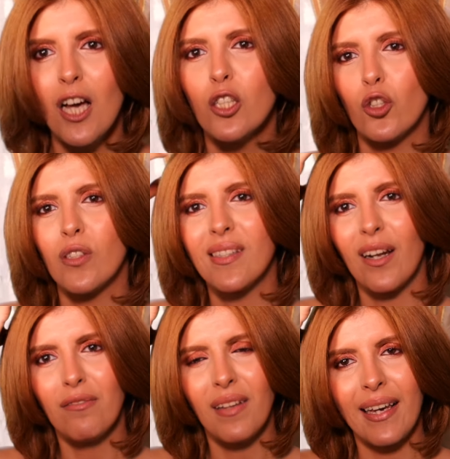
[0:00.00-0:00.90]
So
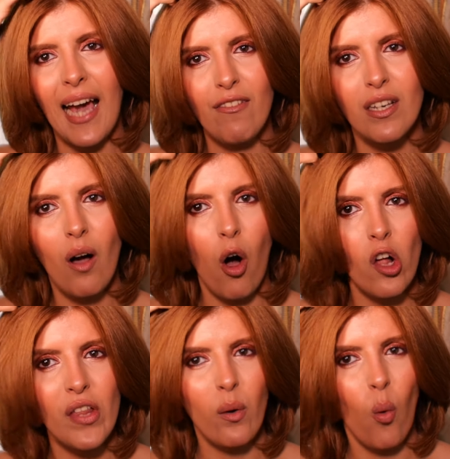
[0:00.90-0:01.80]
instead of like having
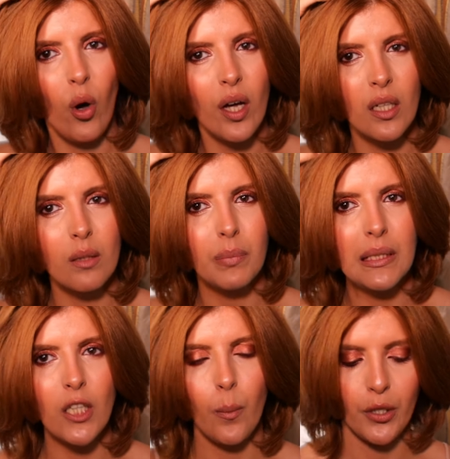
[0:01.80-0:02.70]
all that oil
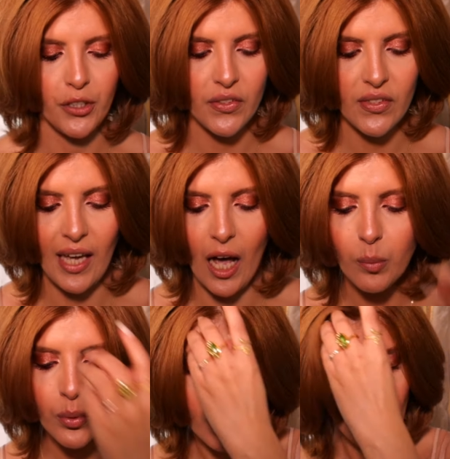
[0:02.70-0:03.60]
build up on your
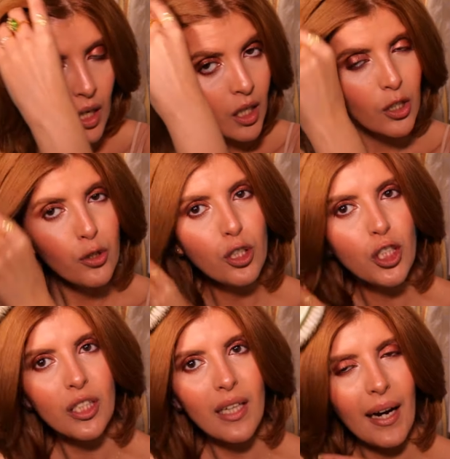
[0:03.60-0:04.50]
scalp, you could
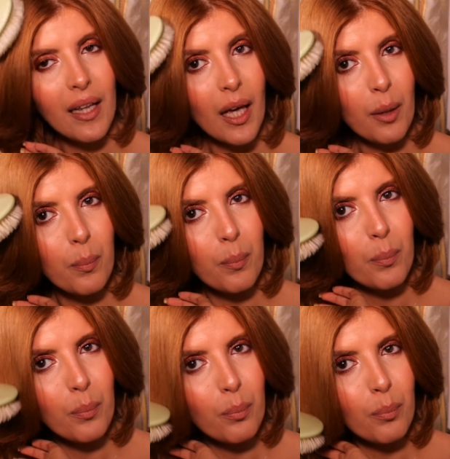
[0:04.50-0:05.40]
just kind of like
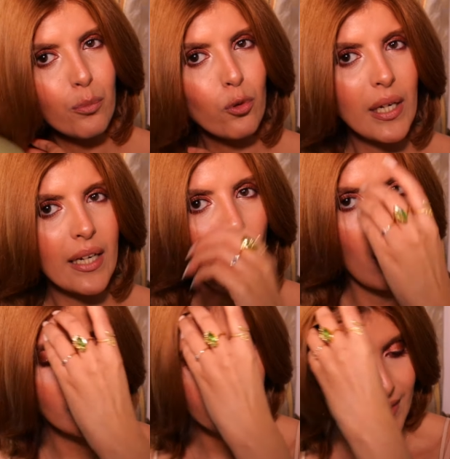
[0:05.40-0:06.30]
bring it
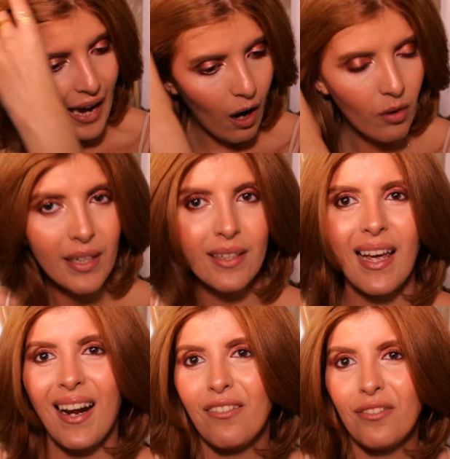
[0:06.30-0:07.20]
all down. And
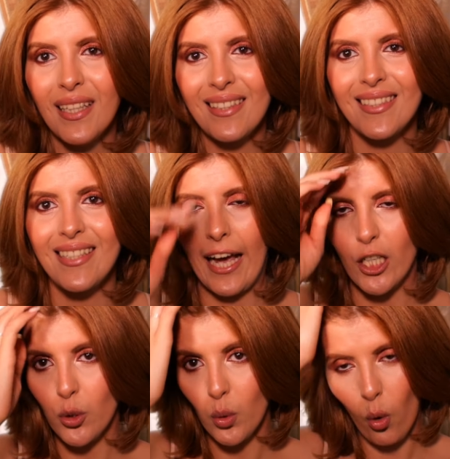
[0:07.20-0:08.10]
I feel like the
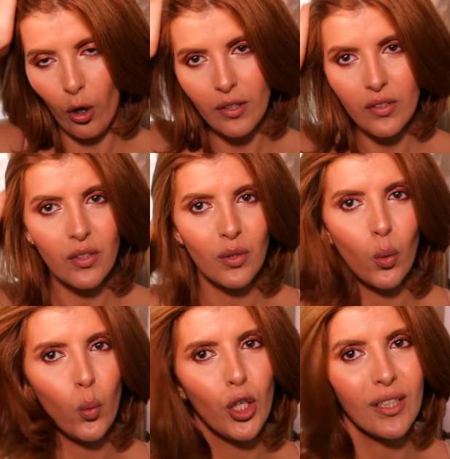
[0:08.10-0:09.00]
natural oils
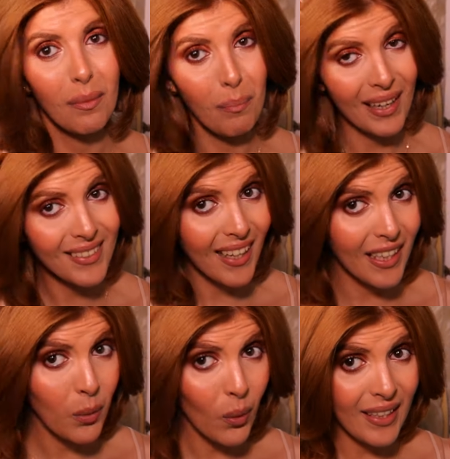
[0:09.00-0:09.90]
work the best
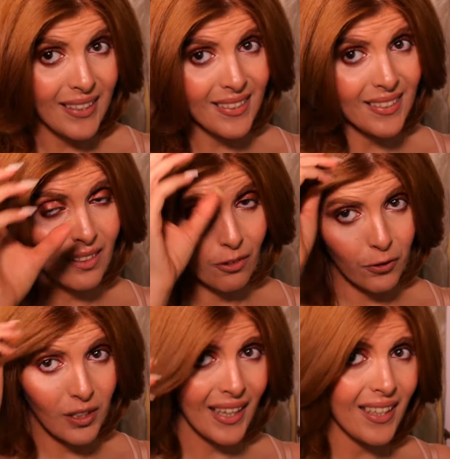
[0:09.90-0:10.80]
anyways
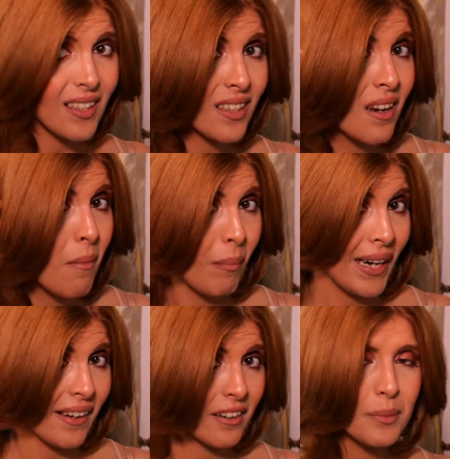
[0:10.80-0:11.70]
for like my
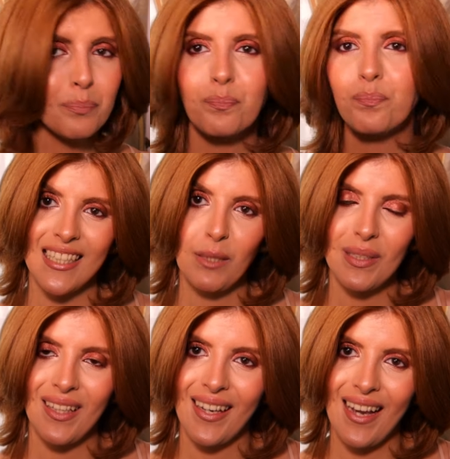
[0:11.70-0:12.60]
hair. Keep
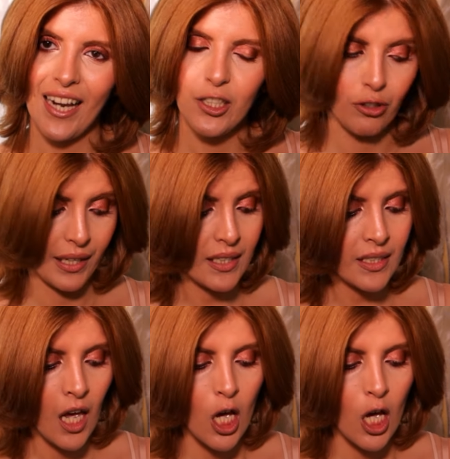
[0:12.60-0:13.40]
it like hydrated.